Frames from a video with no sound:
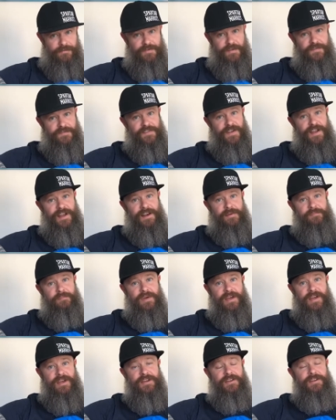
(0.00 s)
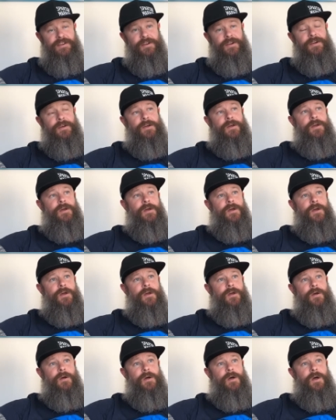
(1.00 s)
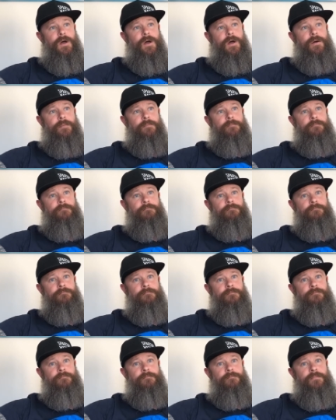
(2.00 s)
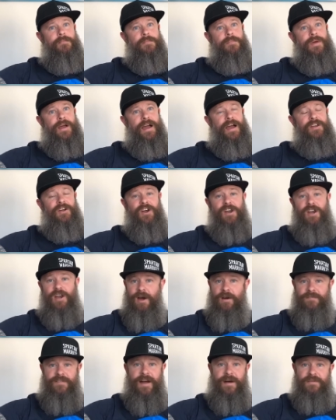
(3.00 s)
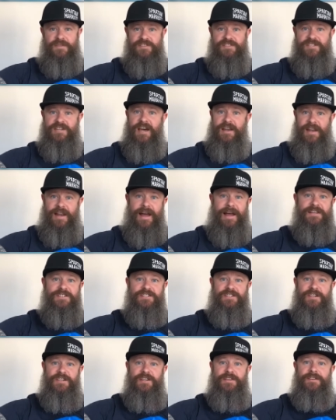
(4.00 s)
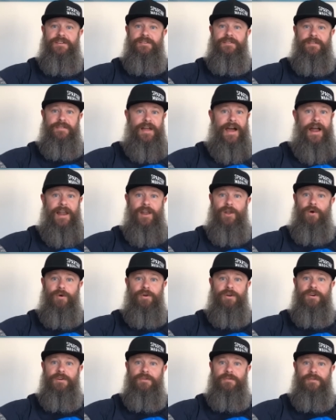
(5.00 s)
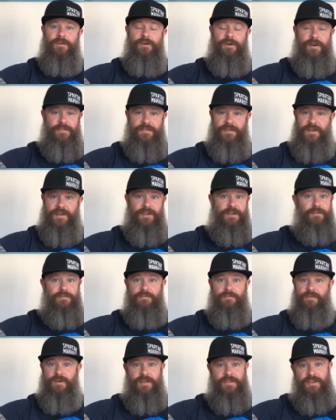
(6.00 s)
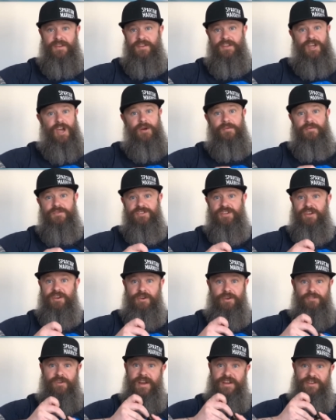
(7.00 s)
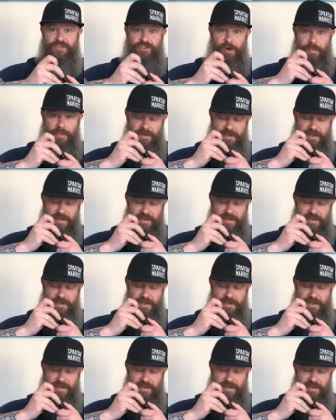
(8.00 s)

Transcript: the feeling beard. Um, and I love how the scent lasted that long. I think I think the owner's done a great job with